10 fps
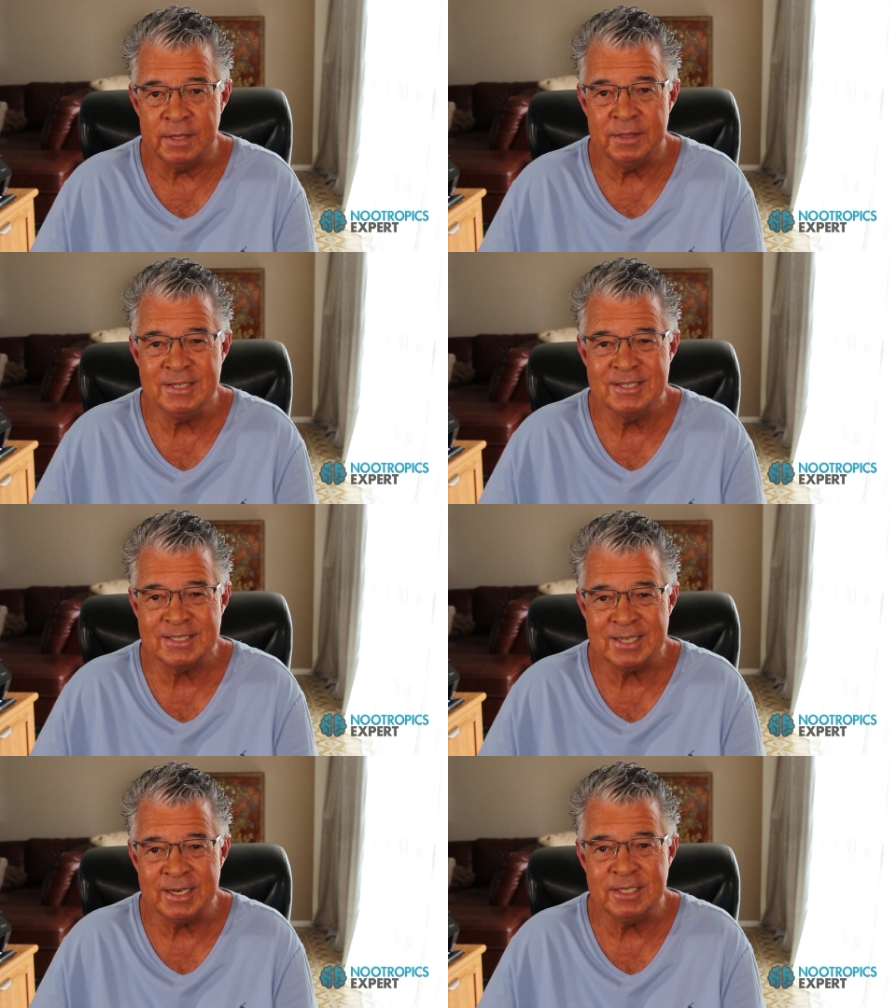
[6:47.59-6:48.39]
and these
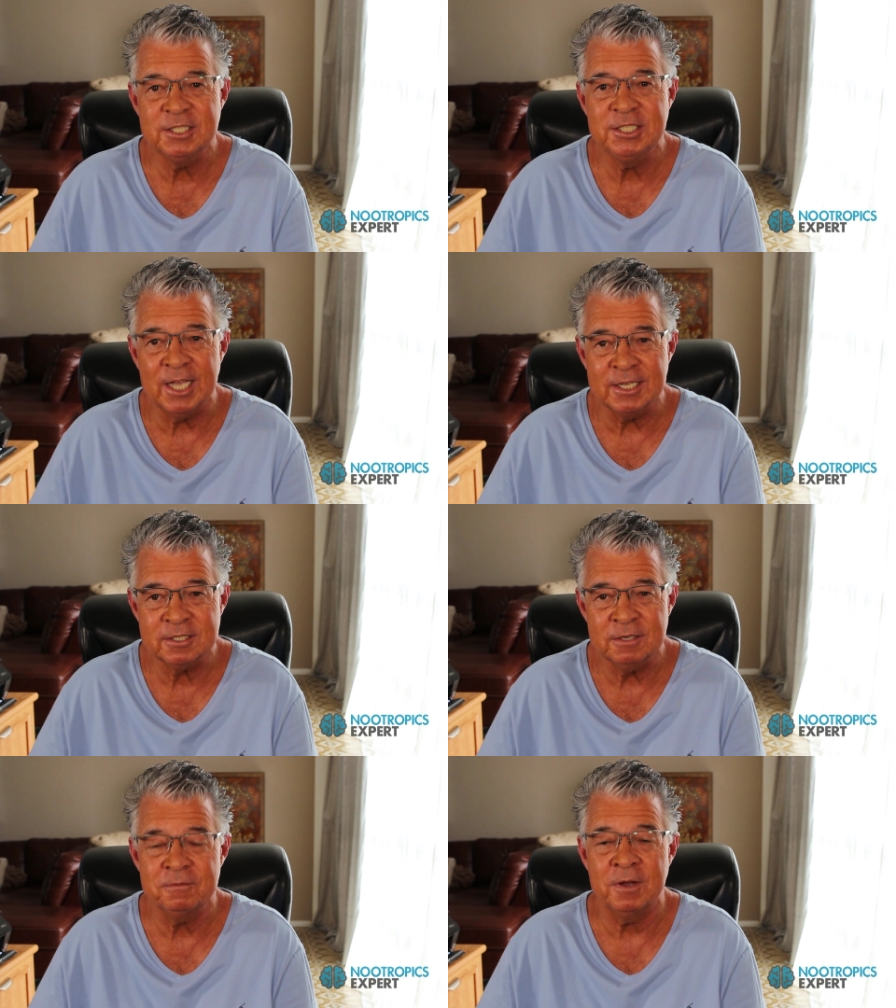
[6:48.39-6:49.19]
studies
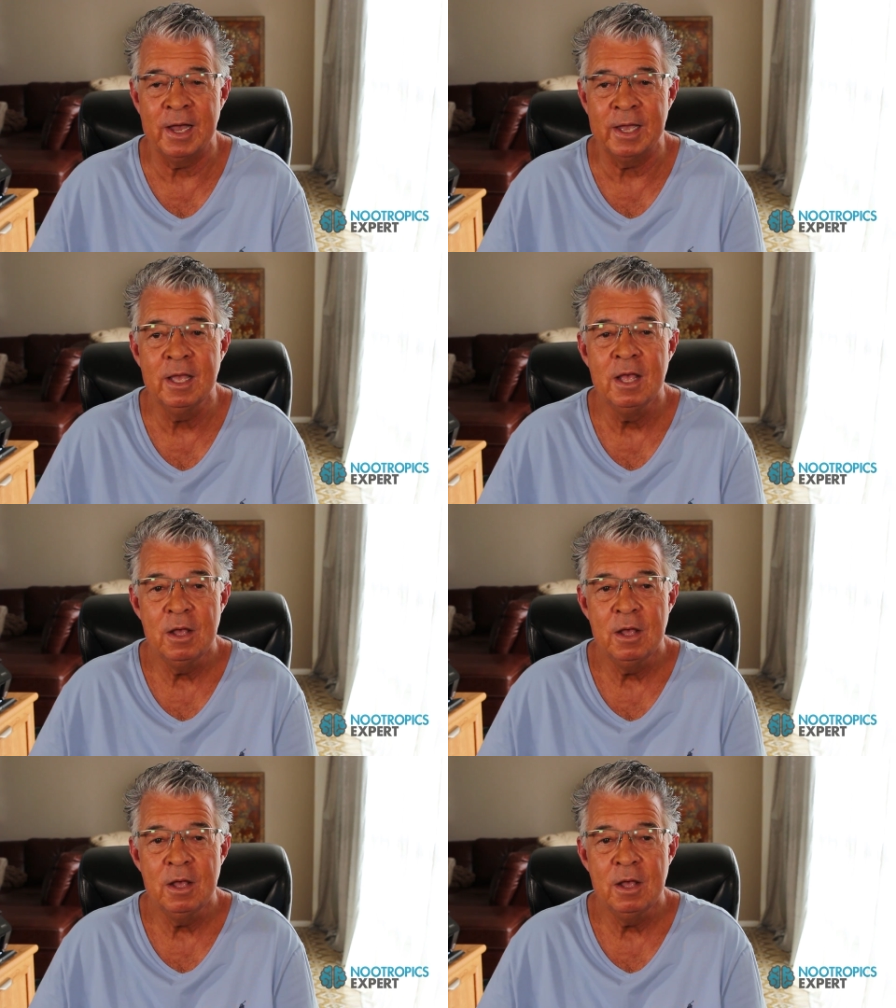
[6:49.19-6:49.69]
justify